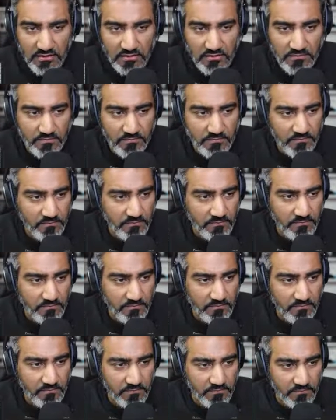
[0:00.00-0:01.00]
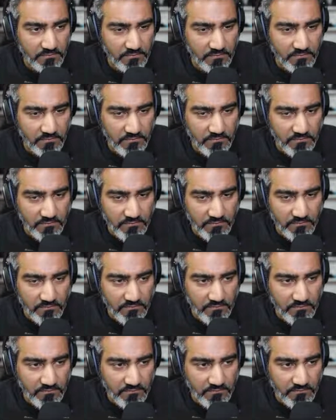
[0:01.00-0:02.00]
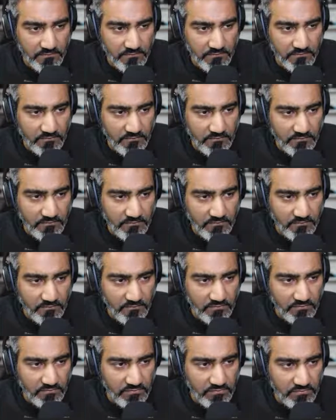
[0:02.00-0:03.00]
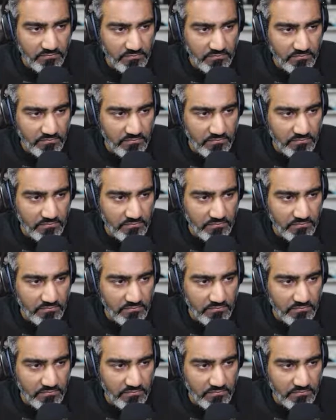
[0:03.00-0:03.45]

Master the art of breakup recovery, as well as